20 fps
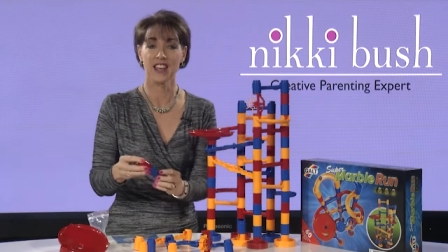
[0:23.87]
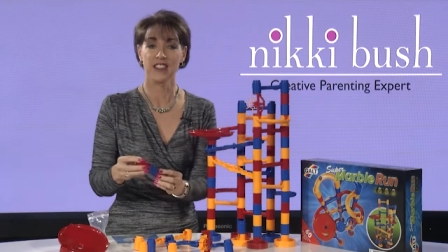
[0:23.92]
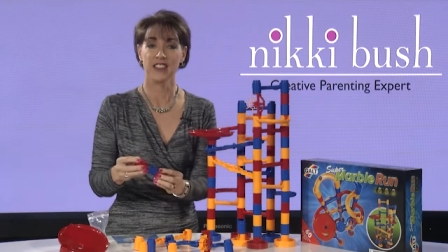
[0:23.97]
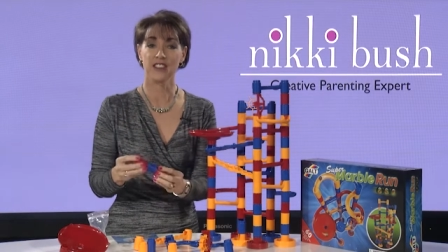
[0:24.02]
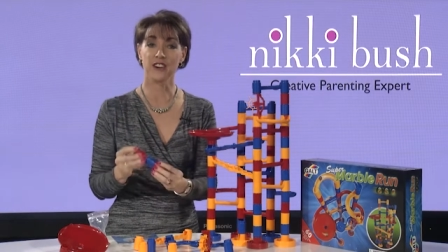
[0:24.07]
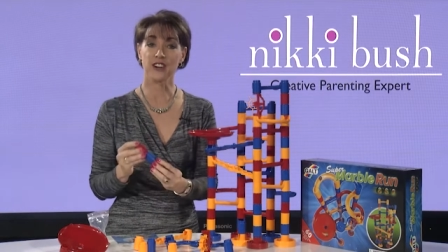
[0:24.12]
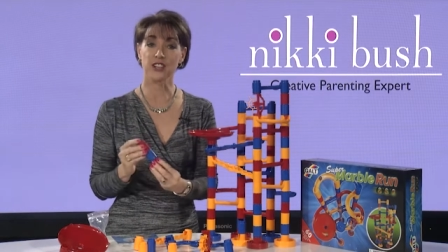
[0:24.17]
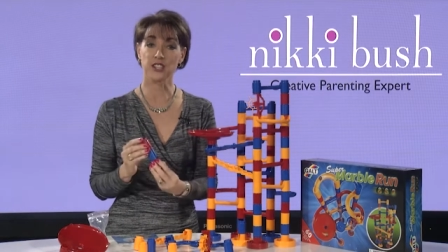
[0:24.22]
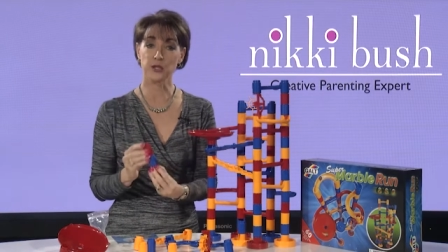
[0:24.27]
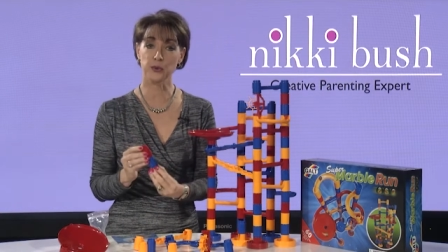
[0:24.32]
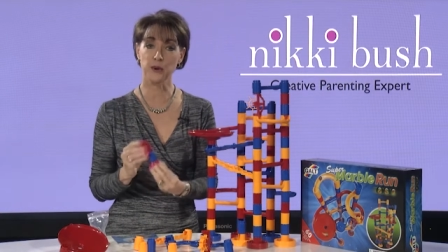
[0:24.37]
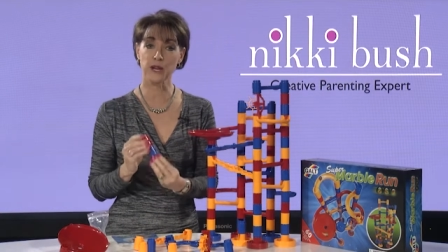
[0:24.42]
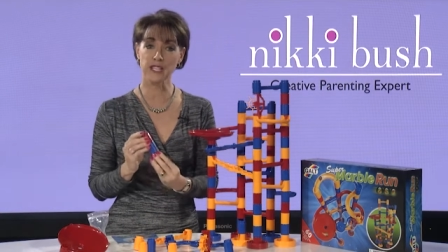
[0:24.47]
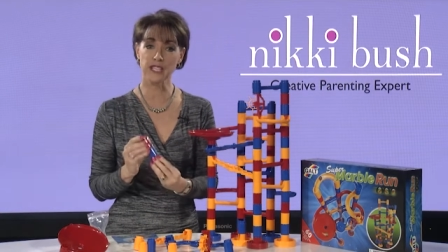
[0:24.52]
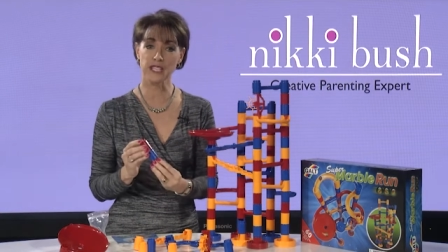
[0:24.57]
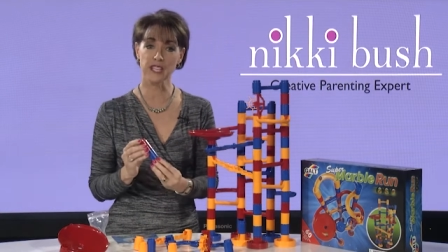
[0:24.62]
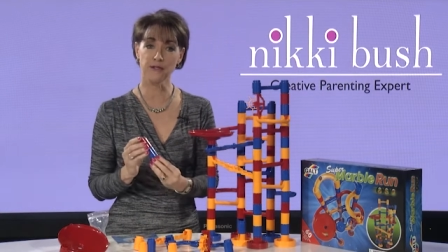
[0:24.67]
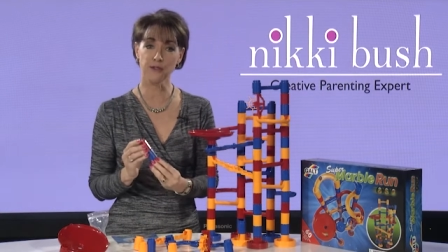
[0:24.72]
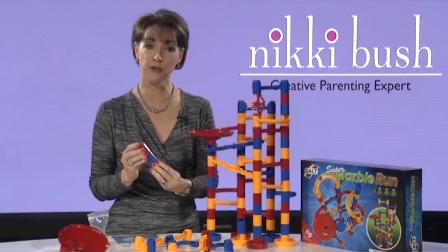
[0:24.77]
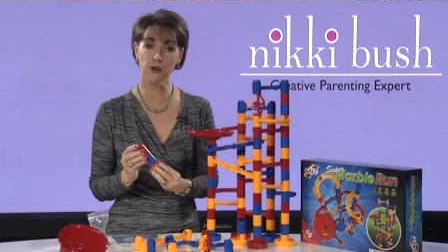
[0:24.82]
There are
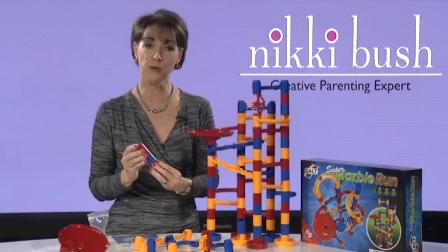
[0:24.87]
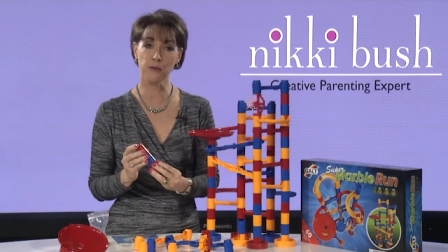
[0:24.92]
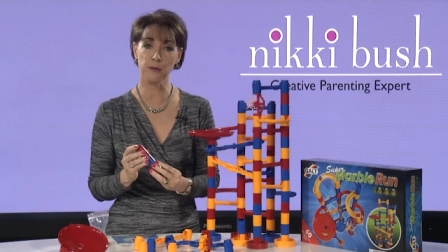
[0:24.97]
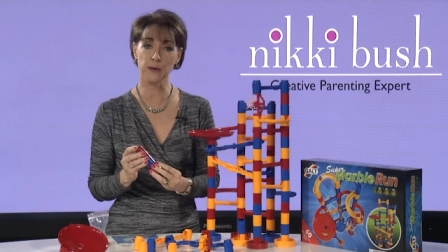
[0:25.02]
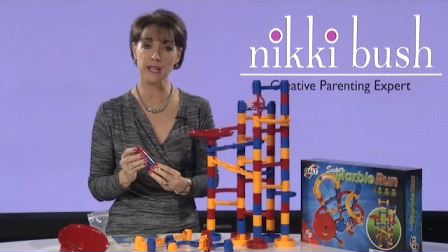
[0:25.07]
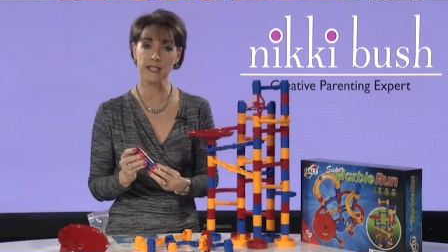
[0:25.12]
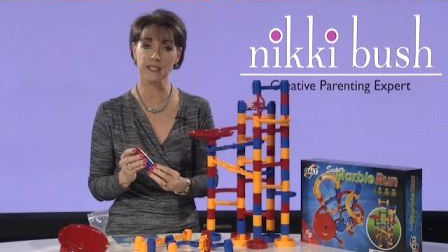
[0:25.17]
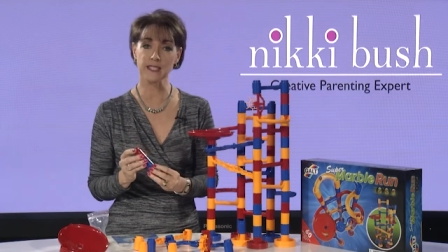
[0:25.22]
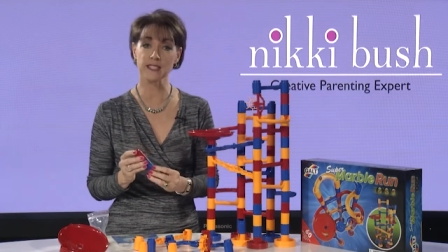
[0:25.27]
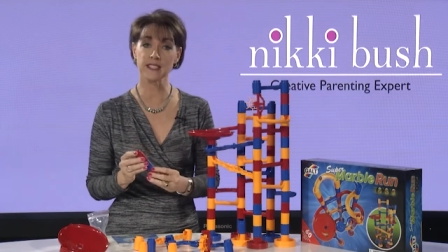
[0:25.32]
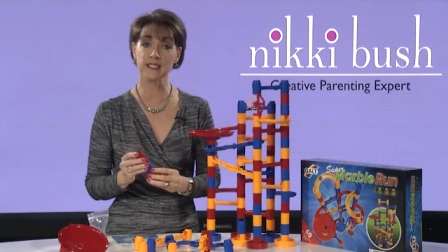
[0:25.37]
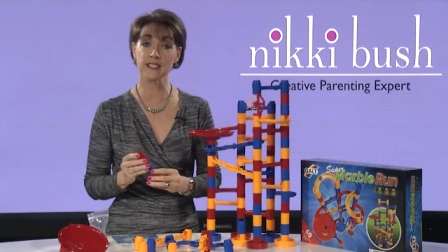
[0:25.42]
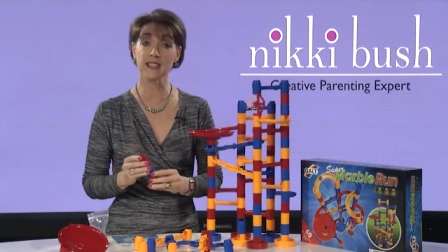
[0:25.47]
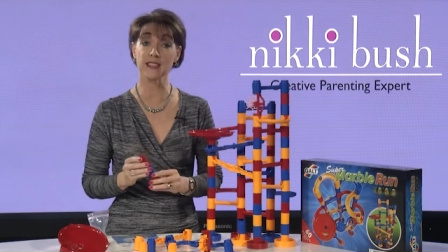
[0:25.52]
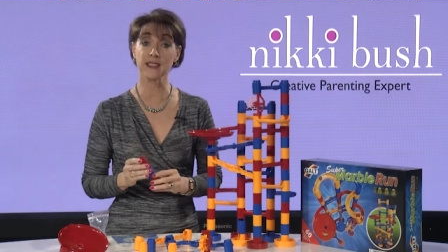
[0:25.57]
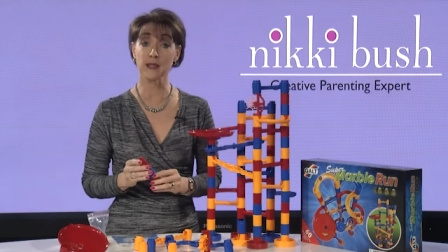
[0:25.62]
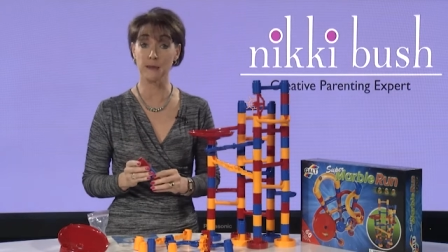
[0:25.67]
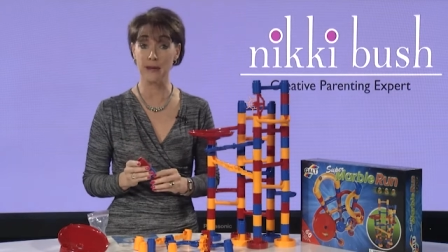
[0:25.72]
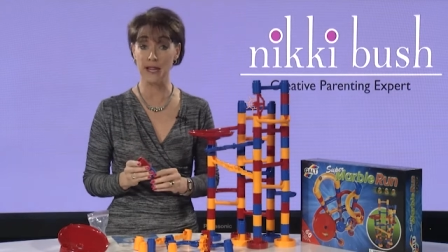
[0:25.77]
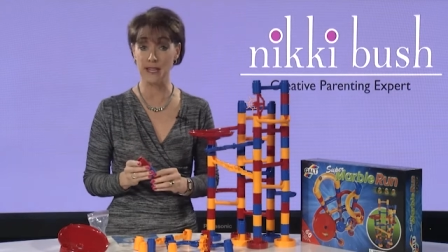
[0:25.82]
24 pieces
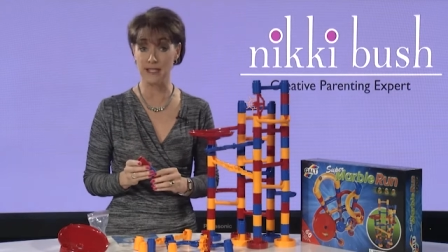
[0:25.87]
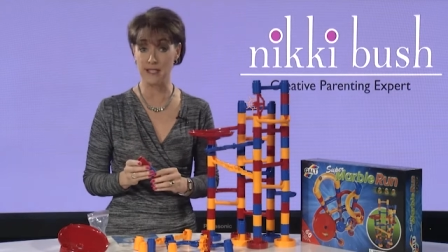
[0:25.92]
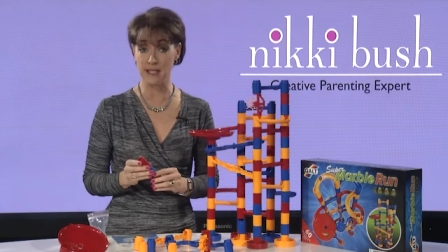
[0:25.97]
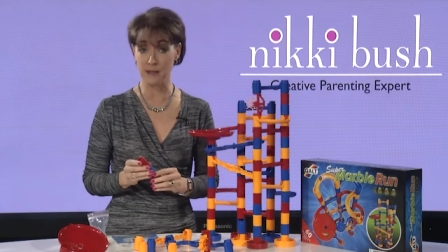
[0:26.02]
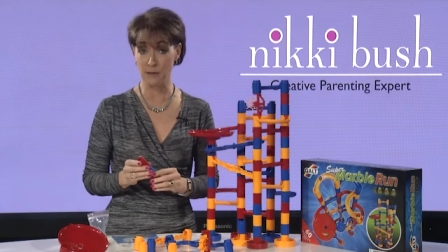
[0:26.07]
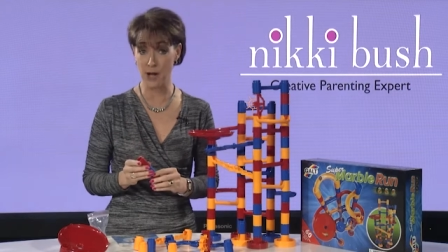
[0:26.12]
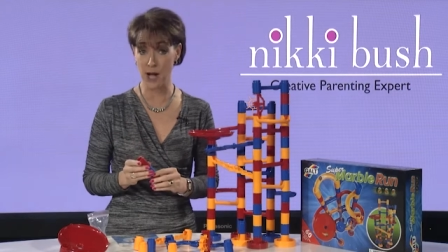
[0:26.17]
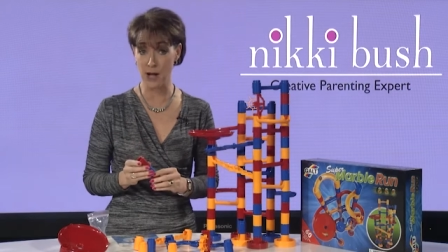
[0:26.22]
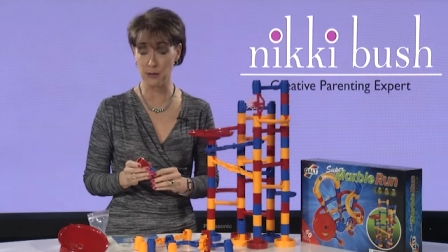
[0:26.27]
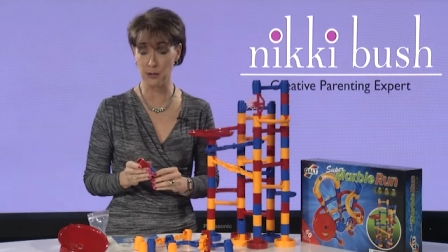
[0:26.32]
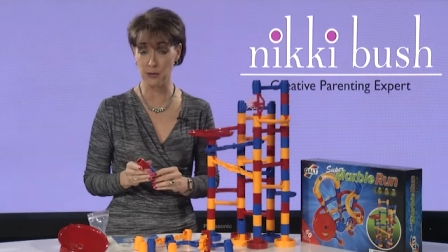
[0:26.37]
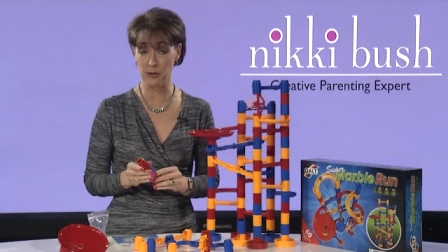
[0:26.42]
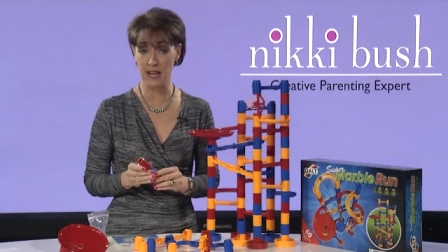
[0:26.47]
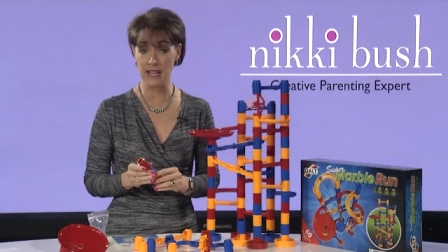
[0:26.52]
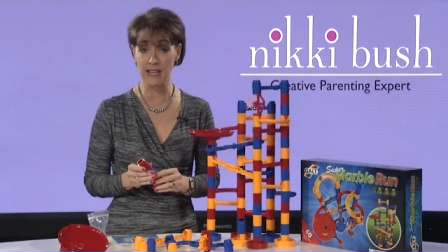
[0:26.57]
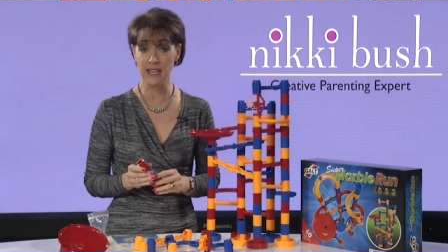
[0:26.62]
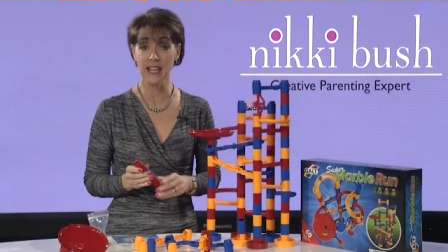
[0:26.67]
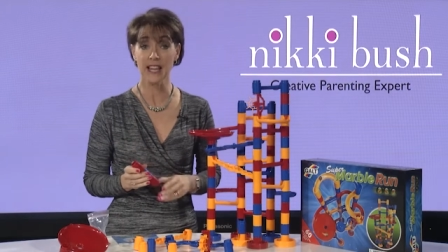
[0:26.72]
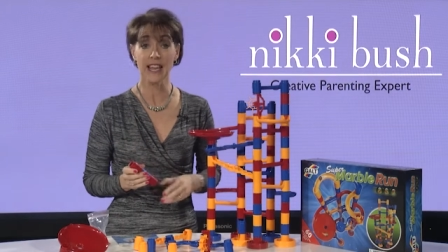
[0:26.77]
in the basic marble run